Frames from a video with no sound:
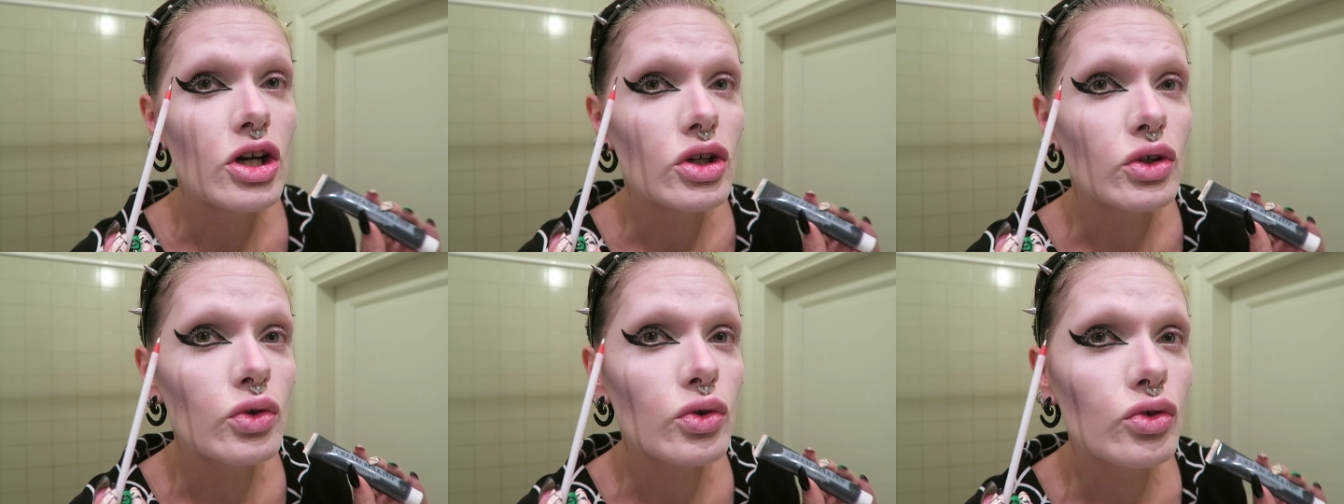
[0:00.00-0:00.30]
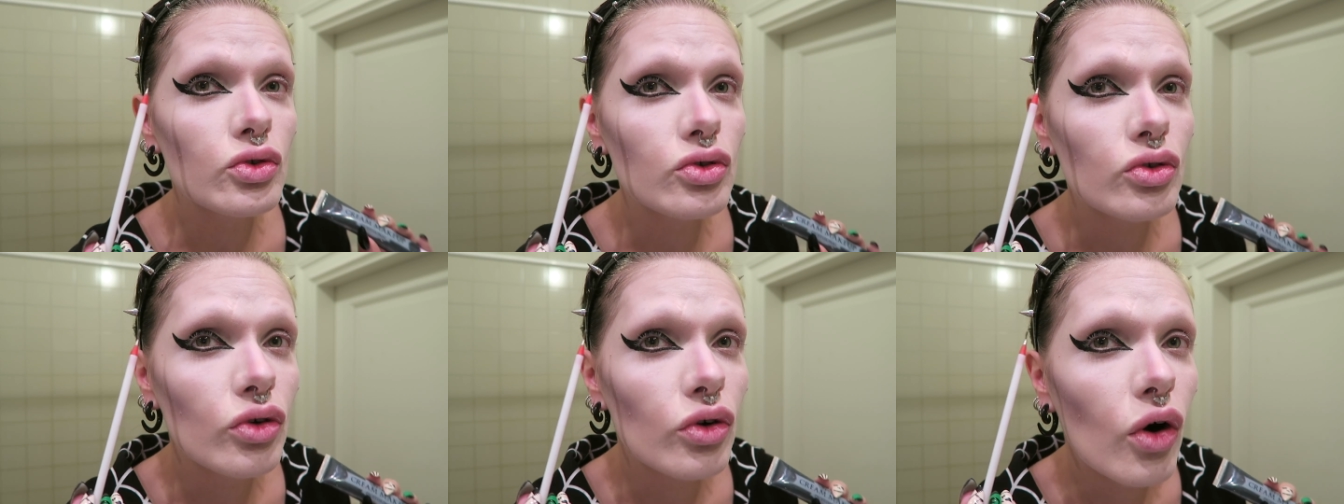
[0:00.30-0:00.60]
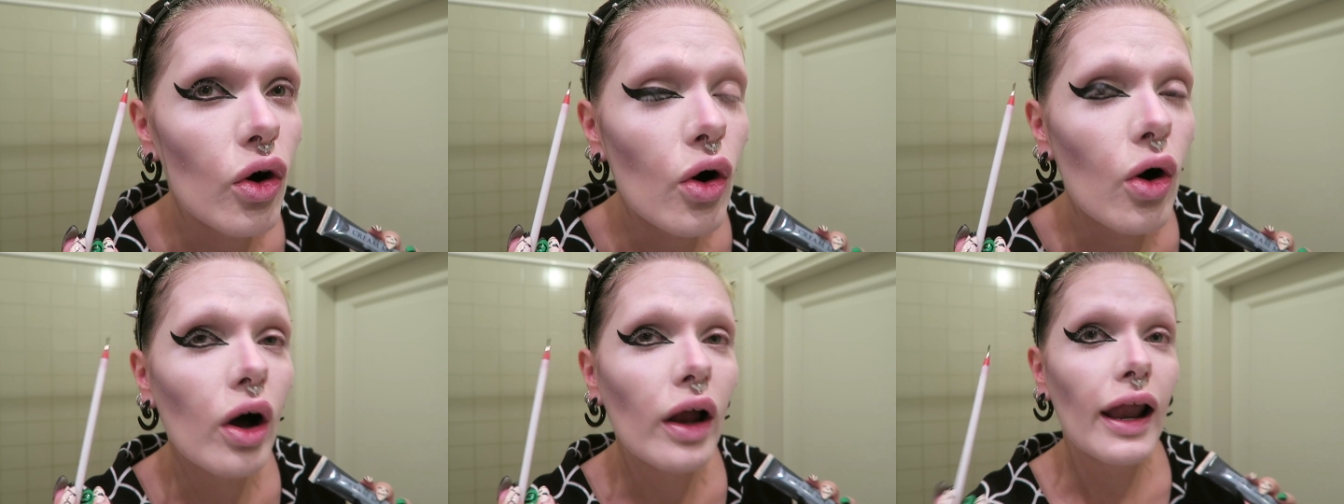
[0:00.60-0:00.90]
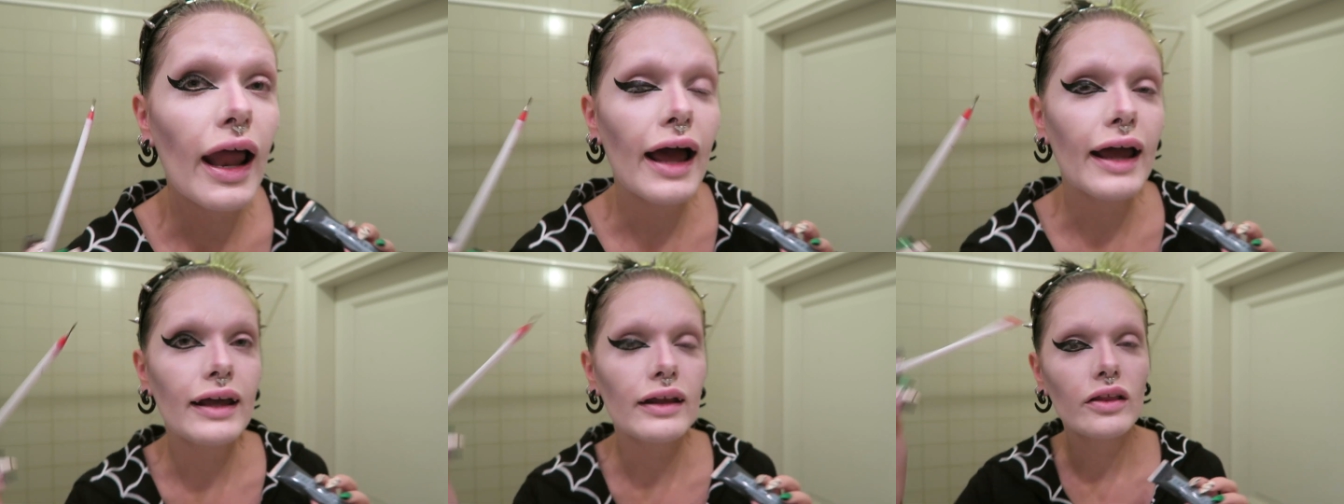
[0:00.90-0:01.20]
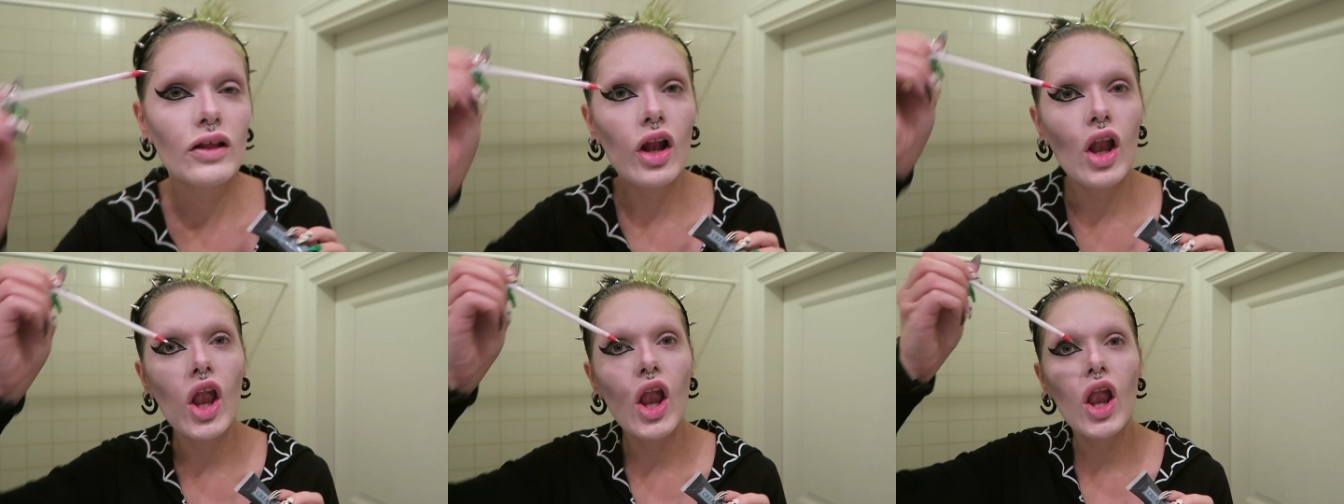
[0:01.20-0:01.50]
to draw like
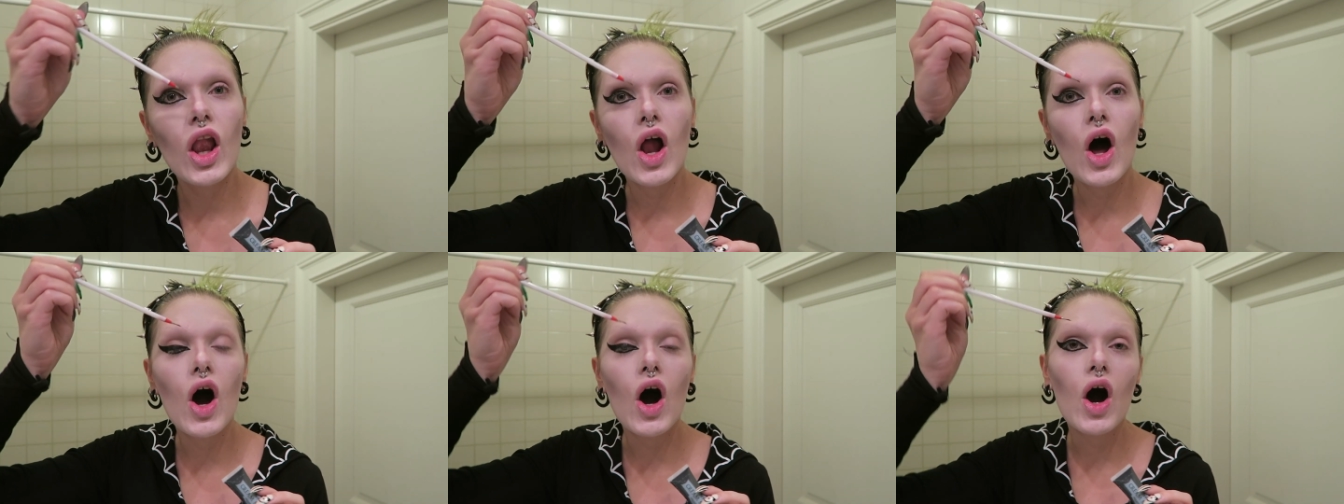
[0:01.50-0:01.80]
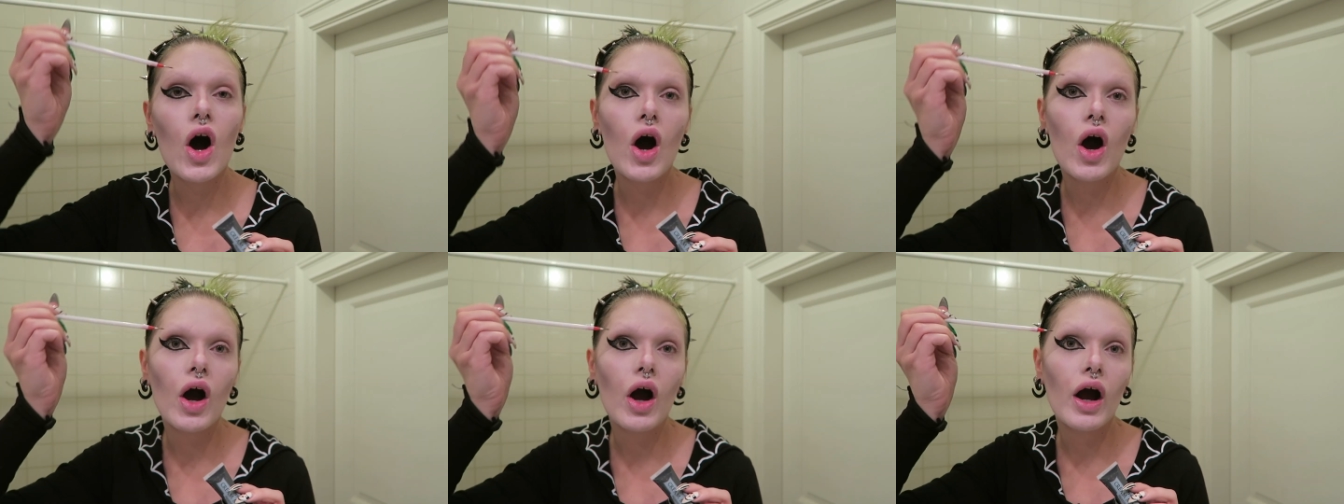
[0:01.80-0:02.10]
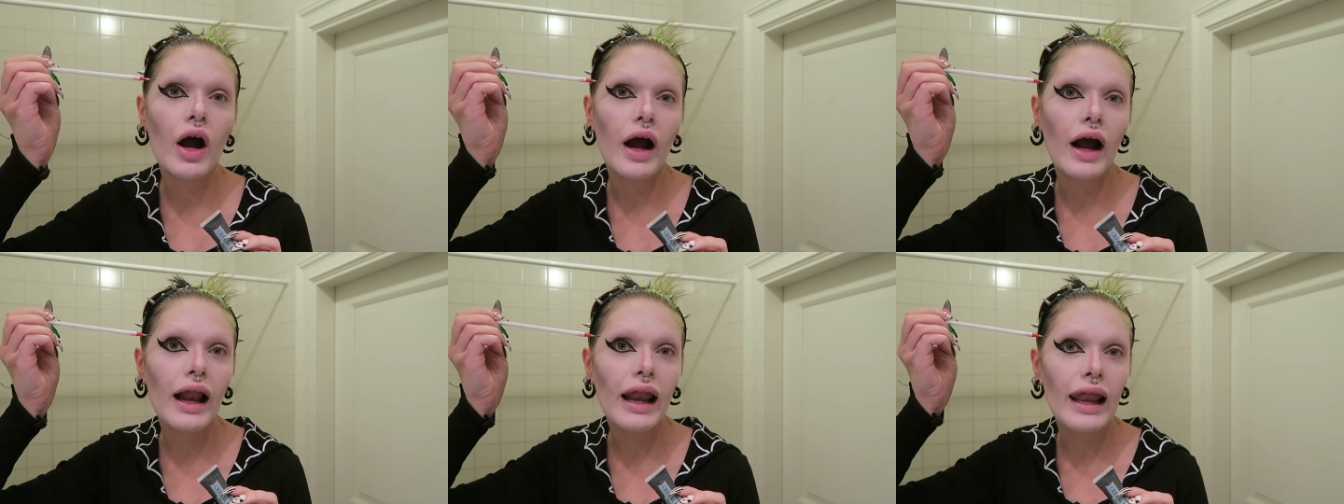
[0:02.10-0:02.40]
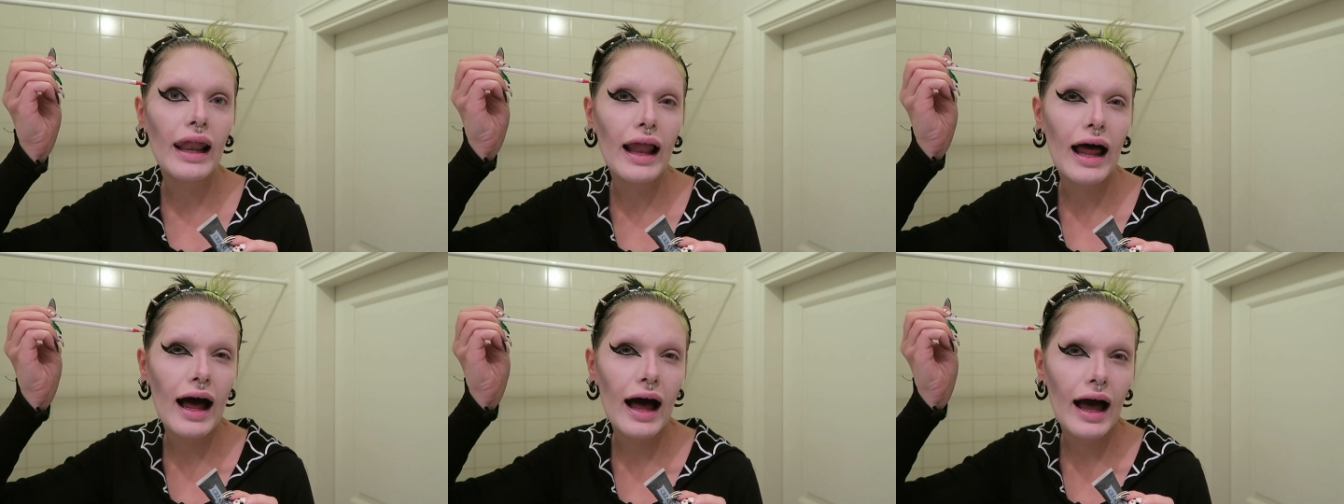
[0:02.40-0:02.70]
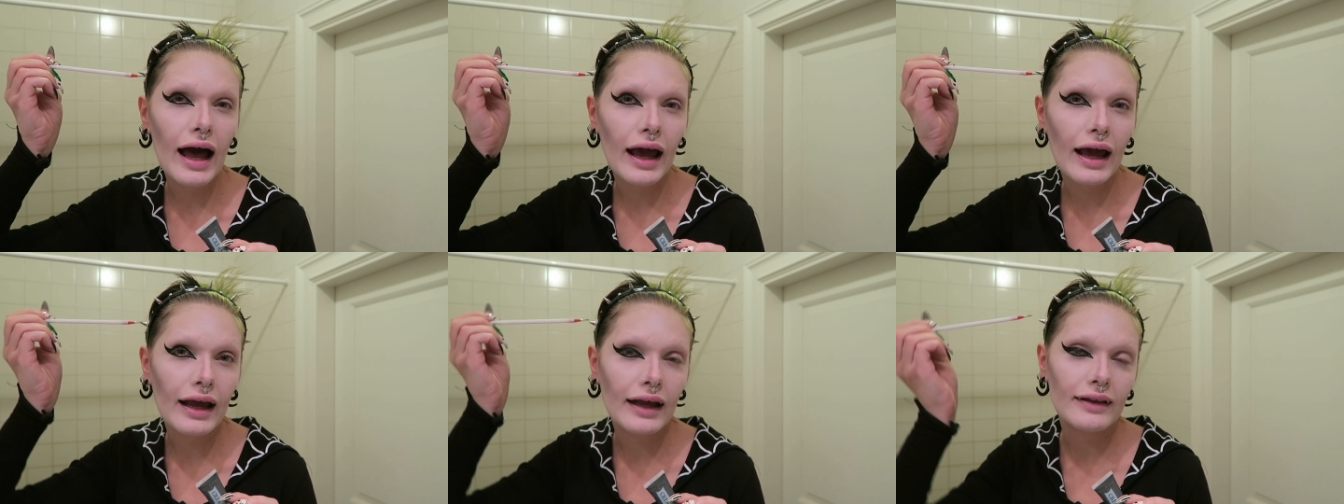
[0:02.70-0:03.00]
the long
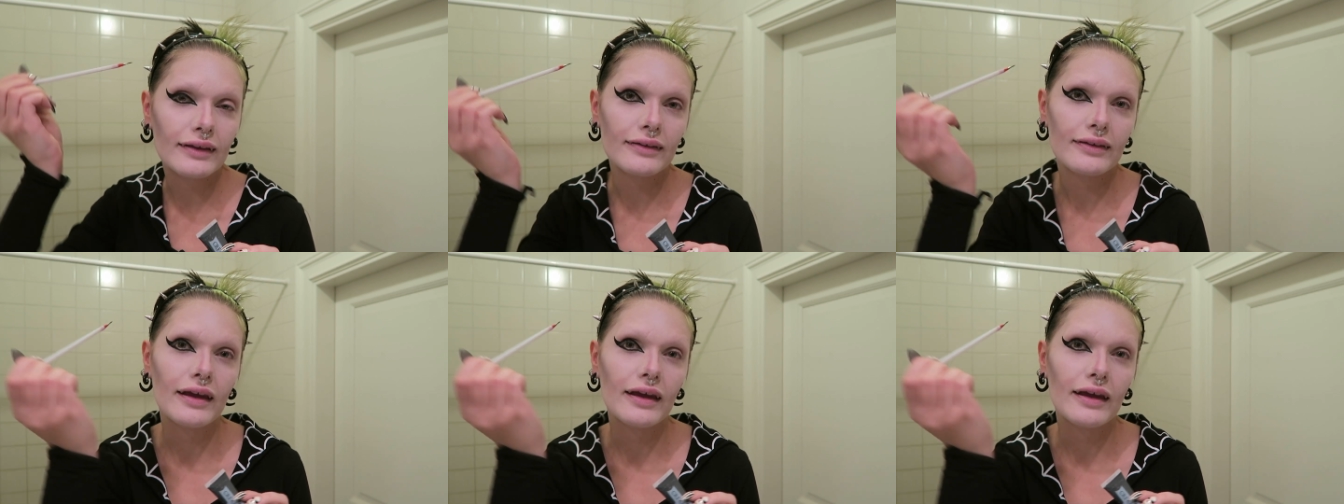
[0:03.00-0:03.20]
lines.